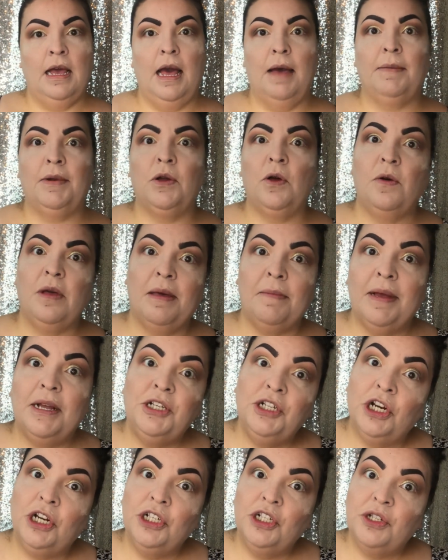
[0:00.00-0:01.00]
I'm gonna go get my
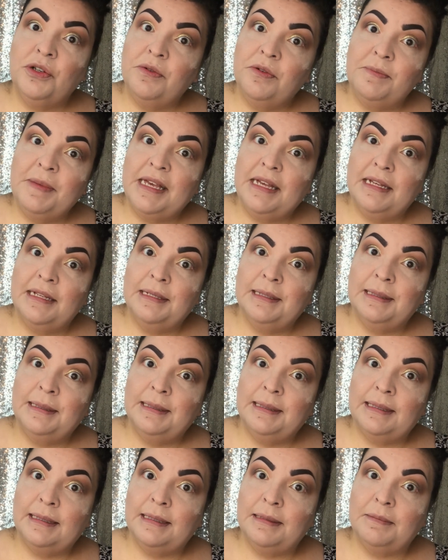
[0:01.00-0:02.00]
charger
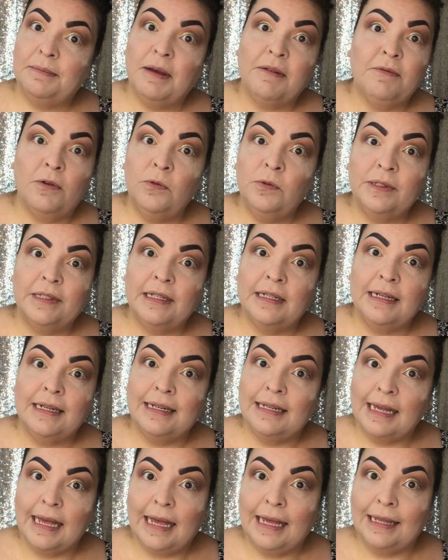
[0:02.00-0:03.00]
because my phone's gonna
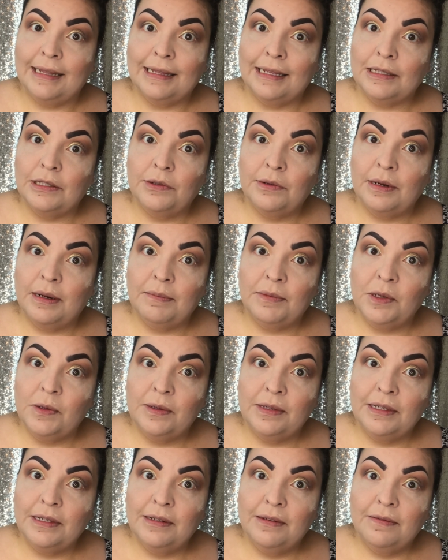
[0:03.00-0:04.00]
die and that's what I'm
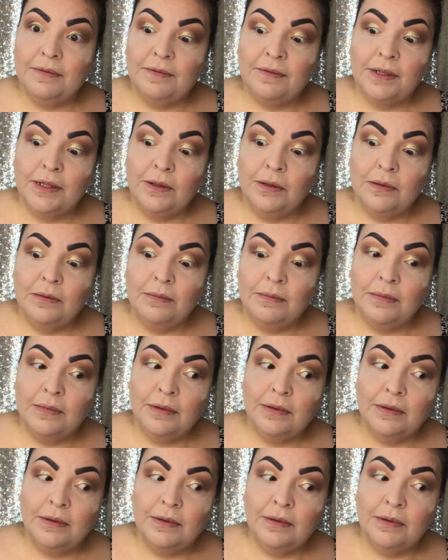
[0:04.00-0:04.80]
using to film.